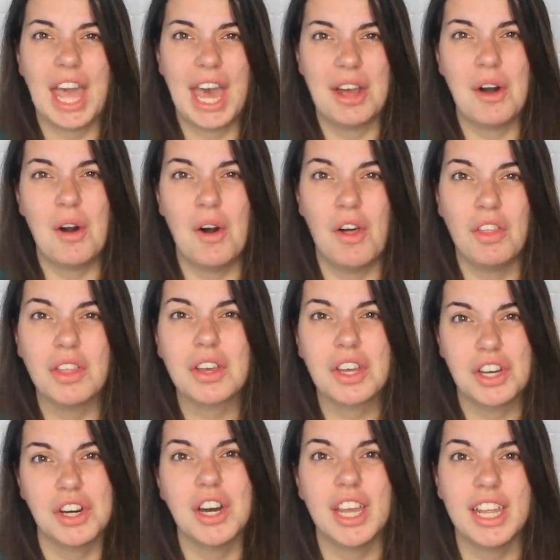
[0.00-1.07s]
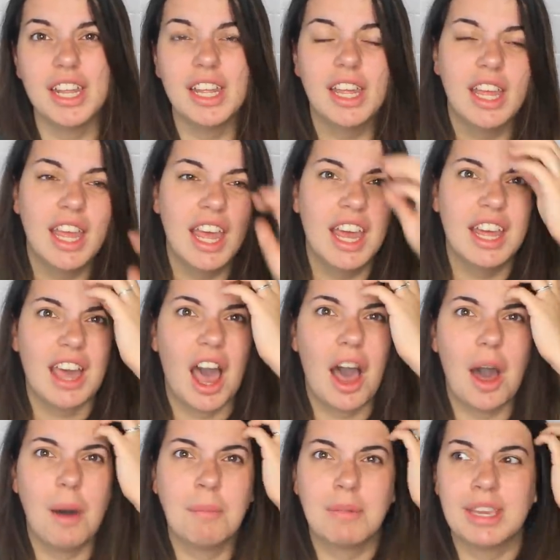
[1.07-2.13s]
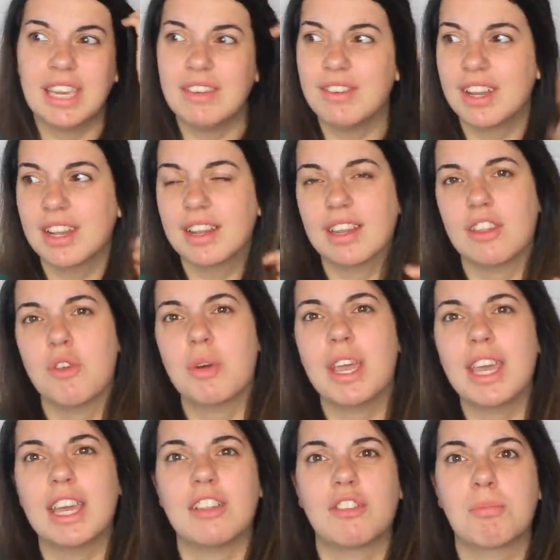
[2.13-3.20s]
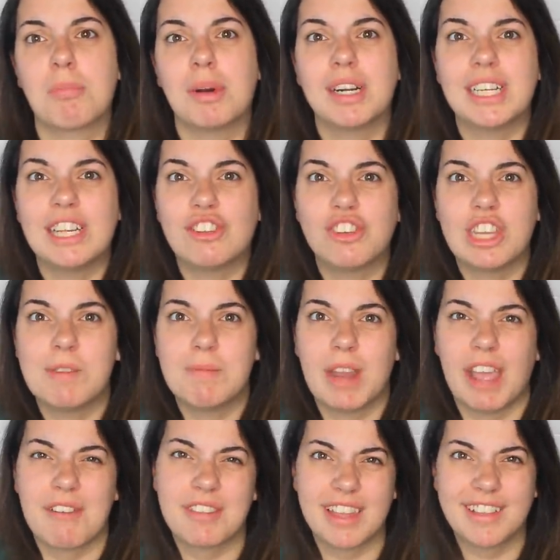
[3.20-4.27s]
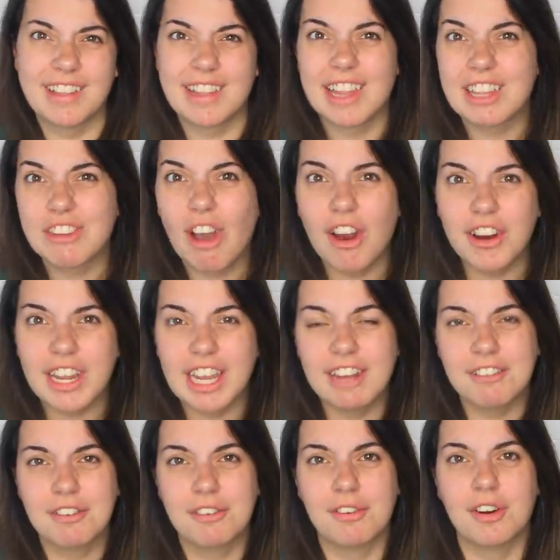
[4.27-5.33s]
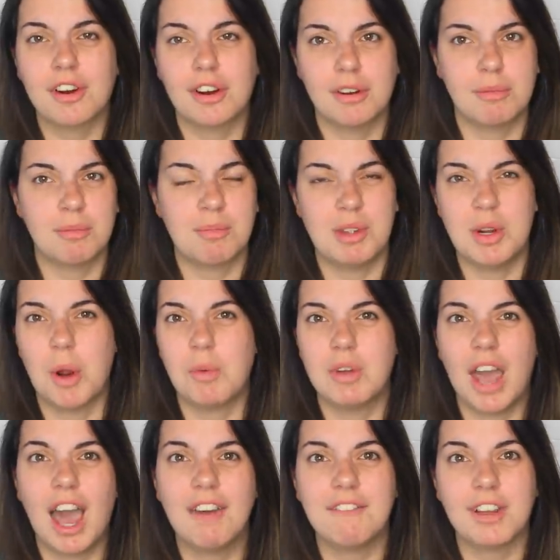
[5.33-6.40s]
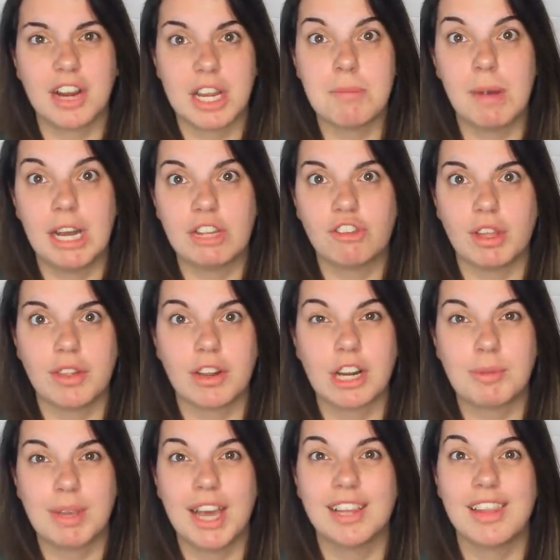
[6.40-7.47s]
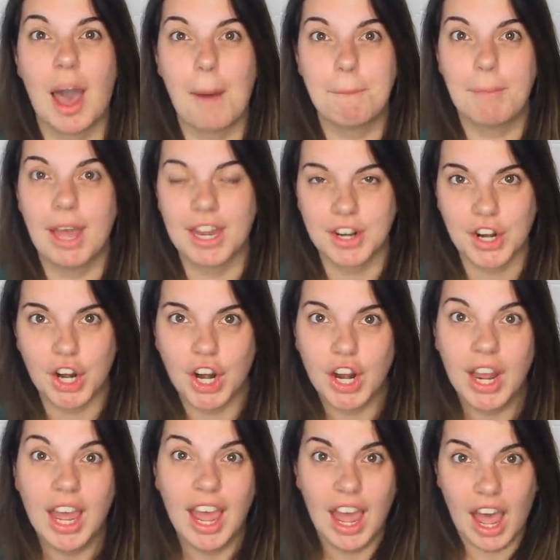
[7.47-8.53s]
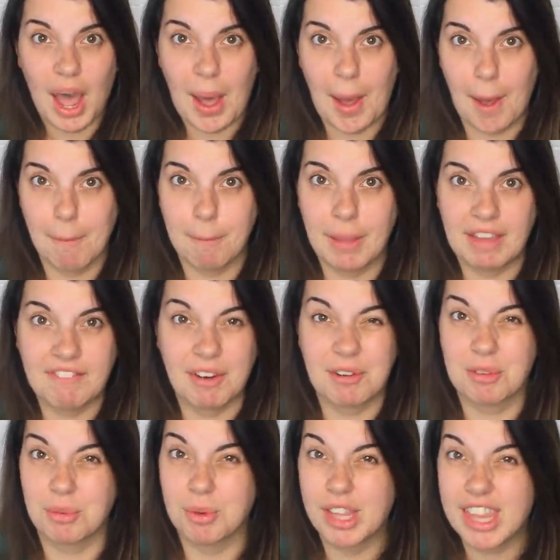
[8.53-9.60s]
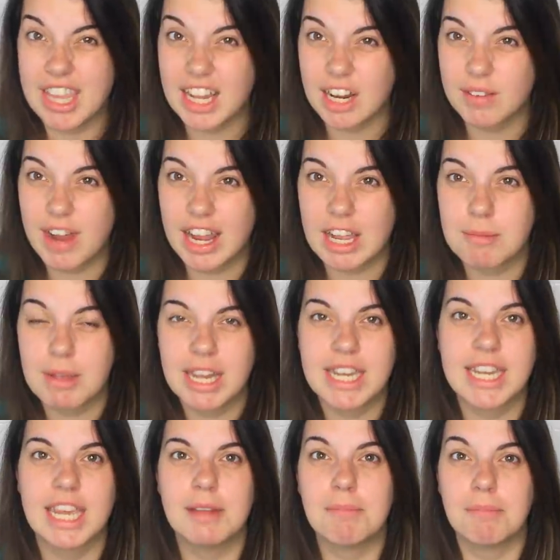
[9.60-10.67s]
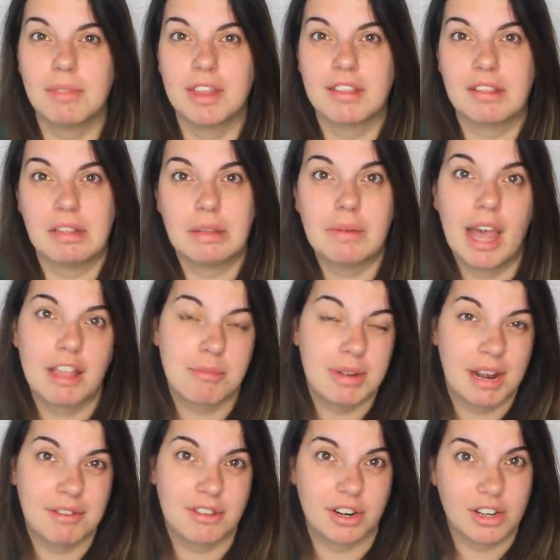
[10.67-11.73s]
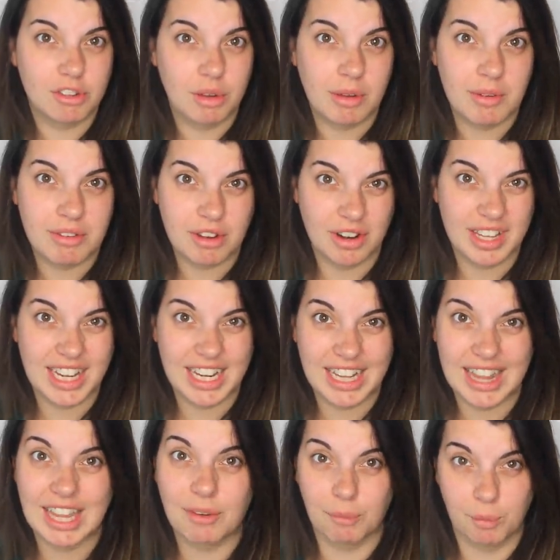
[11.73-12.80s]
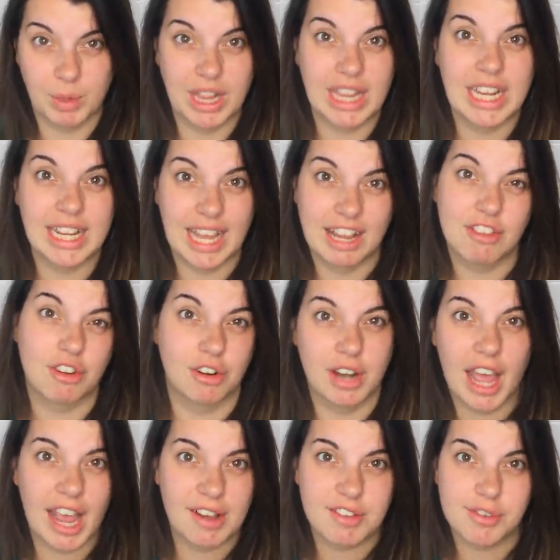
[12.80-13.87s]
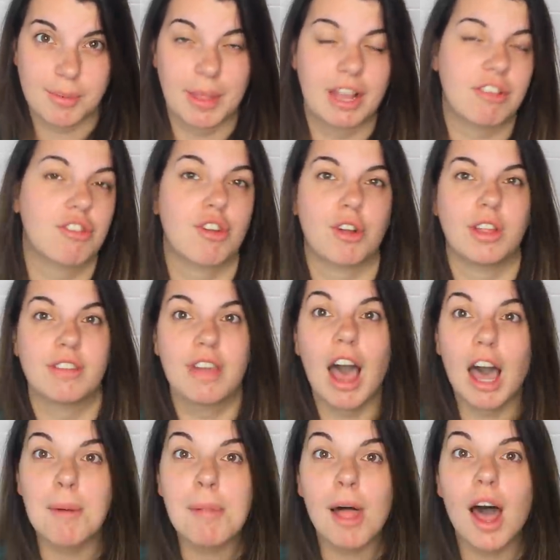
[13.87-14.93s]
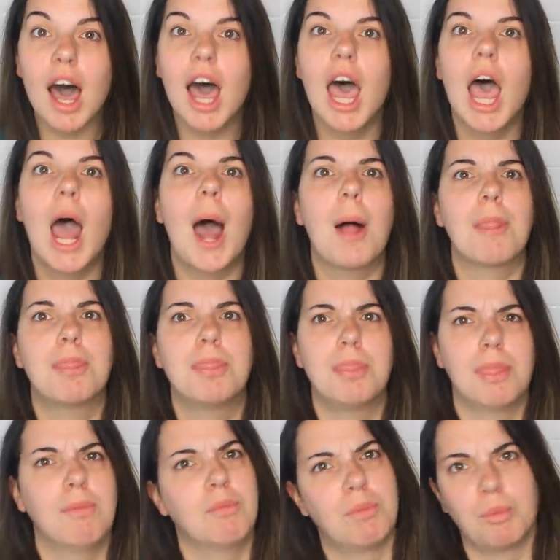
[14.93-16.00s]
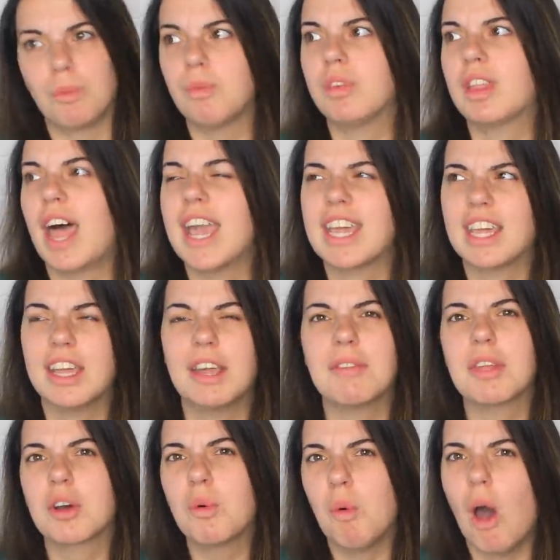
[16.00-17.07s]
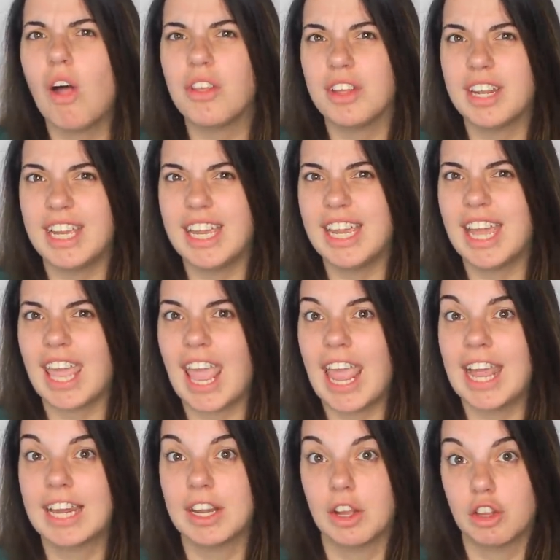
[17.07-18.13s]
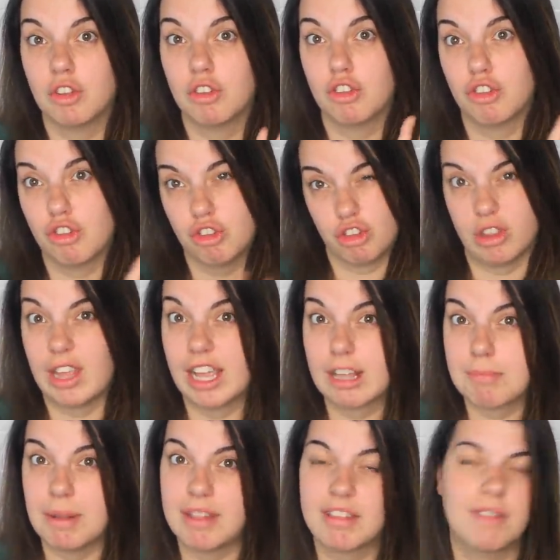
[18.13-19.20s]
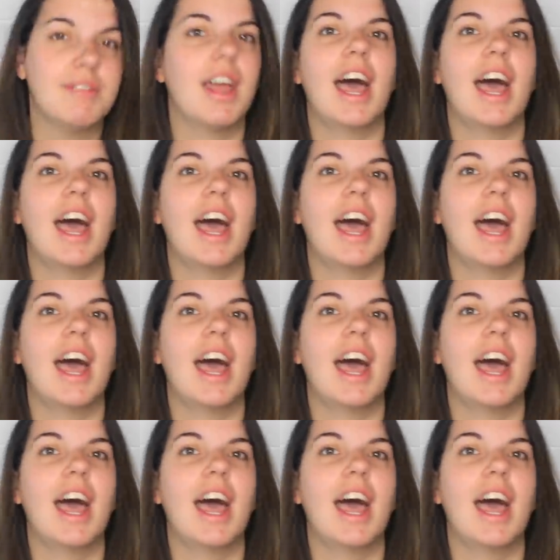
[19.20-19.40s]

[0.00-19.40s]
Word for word: at all good. Um, even you can get pretty cheap knife sets at Target for, you know, not very much and they're going to be a lot better. Um, if I was really going to recommend it, this is something my husband and I started doing. We started getting like really nicer knives from like Sur La Table. Like the quality and expensive